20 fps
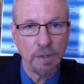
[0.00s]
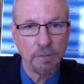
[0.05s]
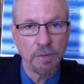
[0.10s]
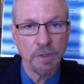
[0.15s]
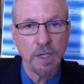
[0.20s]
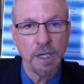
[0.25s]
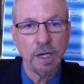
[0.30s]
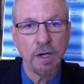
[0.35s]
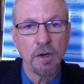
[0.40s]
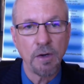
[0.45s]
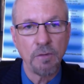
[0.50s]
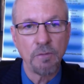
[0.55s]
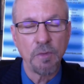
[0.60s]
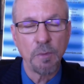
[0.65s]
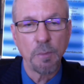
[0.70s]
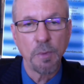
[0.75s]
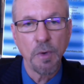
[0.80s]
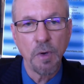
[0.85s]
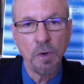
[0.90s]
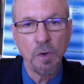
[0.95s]
care of the
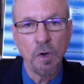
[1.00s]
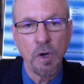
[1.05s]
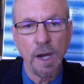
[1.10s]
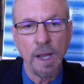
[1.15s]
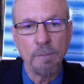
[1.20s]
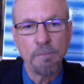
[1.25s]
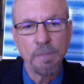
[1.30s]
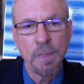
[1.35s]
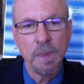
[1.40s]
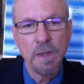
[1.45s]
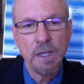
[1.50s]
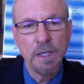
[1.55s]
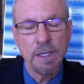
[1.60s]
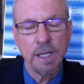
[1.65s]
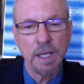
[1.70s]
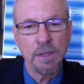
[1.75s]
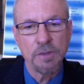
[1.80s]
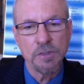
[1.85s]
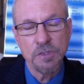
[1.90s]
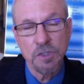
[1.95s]
program.
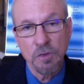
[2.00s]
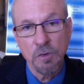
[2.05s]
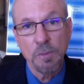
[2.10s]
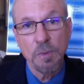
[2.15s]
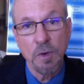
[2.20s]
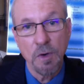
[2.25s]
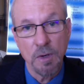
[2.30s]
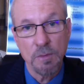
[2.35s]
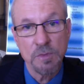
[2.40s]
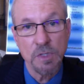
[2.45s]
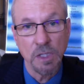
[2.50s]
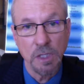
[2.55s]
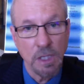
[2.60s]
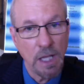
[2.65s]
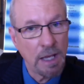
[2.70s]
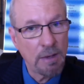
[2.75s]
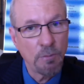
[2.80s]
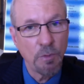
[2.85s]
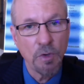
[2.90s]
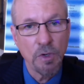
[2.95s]
Now the silver program is a
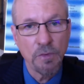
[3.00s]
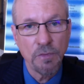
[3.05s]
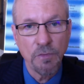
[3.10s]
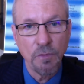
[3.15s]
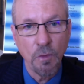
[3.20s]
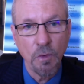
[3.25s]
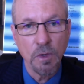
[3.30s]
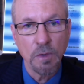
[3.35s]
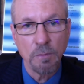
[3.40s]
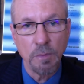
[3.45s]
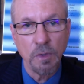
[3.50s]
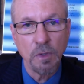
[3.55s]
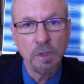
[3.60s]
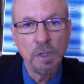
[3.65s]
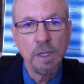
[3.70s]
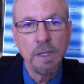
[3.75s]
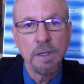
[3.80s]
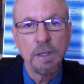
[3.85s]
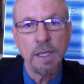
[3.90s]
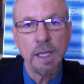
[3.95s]
lot more affordable,
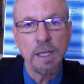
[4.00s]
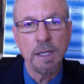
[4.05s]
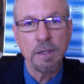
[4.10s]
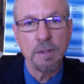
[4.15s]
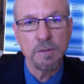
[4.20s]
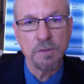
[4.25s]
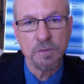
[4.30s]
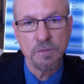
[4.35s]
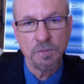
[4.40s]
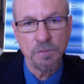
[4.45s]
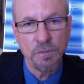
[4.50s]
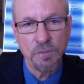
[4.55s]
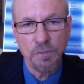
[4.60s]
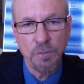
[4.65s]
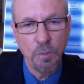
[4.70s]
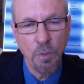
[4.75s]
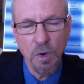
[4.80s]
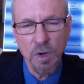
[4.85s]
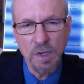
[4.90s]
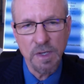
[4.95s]
and it's
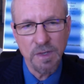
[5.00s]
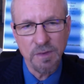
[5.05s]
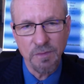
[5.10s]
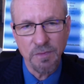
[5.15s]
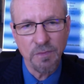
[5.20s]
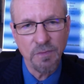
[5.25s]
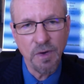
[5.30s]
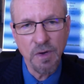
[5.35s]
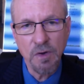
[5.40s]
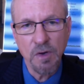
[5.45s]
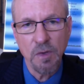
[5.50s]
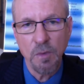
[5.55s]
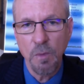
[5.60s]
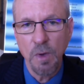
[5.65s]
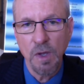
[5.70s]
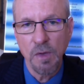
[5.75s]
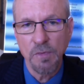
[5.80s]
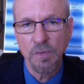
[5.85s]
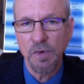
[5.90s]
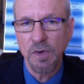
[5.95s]
working very
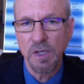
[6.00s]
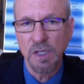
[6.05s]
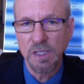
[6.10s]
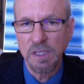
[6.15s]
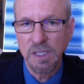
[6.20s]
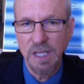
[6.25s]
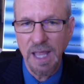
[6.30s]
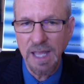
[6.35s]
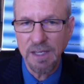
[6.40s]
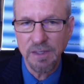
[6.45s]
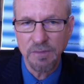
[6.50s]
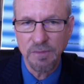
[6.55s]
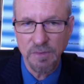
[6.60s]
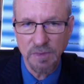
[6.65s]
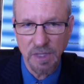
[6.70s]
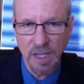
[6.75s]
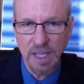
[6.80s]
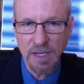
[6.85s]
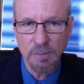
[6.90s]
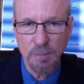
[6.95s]
well for a lot
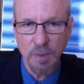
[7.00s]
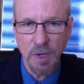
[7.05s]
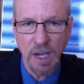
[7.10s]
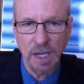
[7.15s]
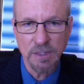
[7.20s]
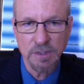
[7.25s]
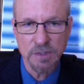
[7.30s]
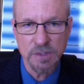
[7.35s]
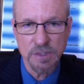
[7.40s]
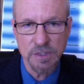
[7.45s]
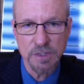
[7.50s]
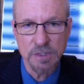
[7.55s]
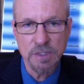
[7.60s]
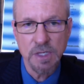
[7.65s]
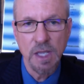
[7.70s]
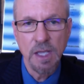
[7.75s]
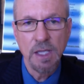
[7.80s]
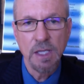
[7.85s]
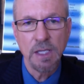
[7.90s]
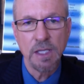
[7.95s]
of practices.
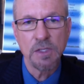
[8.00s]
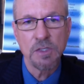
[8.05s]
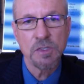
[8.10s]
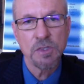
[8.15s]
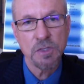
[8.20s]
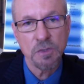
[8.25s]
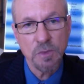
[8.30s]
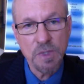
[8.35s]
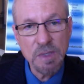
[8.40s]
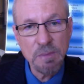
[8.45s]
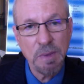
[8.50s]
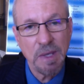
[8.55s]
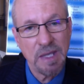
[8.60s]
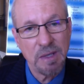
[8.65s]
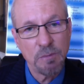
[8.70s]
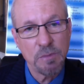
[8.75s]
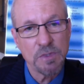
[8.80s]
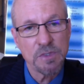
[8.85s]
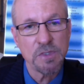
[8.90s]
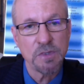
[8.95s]
It's 3
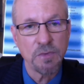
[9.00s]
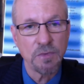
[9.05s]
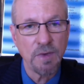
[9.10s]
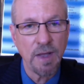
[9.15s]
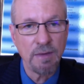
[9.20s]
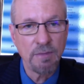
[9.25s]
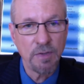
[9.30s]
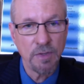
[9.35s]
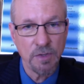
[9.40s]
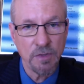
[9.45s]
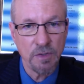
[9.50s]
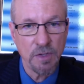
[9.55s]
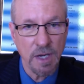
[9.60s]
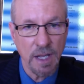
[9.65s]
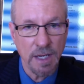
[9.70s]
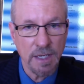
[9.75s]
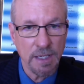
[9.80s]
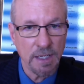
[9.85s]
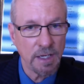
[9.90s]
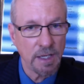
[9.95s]
payments of
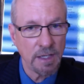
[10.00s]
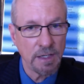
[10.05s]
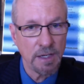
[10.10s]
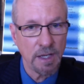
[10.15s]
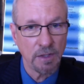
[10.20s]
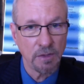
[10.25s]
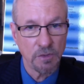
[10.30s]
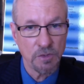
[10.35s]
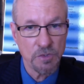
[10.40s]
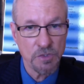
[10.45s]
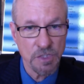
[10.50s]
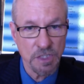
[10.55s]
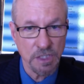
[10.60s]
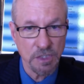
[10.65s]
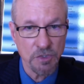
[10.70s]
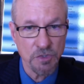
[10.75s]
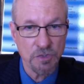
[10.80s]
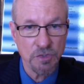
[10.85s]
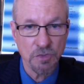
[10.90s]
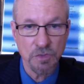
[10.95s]
$599
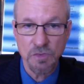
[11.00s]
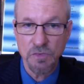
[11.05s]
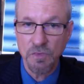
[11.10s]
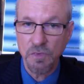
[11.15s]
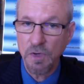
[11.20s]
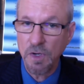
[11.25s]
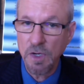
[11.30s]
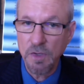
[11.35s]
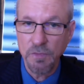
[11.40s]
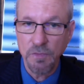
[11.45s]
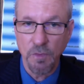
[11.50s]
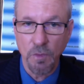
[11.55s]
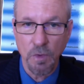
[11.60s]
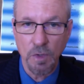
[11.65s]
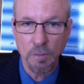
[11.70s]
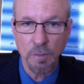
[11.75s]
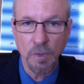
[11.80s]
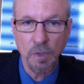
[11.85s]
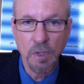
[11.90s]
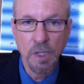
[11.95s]
each, so it's very
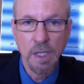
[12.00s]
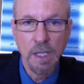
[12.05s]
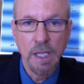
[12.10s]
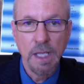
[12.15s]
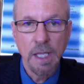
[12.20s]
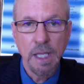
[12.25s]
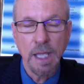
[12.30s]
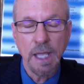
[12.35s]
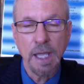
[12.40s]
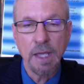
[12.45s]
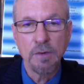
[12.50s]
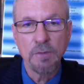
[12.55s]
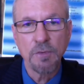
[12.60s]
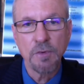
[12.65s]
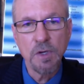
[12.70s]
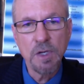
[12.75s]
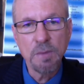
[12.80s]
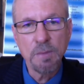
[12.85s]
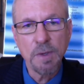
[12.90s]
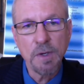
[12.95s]
affordable. And for
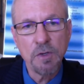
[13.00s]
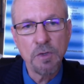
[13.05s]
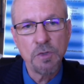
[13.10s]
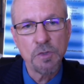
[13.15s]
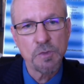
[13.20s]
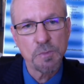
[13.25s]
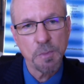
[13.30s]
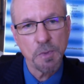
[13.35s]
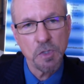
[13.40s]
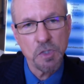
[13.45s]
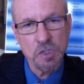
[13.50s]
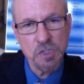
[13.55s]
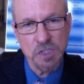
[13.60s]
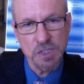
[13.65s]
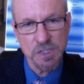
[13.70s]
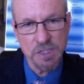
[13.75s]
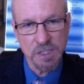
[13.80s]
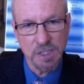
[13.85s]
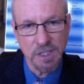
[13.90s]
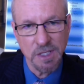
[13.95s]
anyone who's
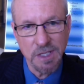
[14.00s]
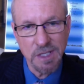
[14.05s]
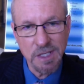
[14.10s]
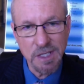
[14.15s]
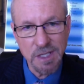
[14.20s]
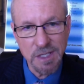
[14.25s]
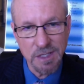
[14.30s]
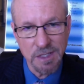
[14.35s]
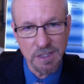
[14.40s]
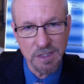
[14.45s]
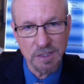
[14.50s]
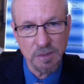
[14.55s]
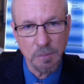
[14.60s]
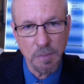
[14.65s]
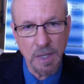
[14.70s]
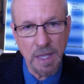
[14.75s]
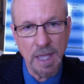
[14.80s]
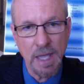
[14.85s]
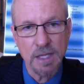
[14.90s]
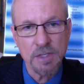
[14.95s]
purchased the kit in the
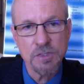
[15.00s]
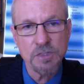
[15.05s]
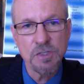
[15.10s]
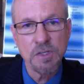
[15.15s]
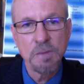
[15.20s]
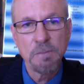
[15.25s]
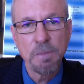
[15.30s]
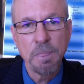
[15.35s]
past,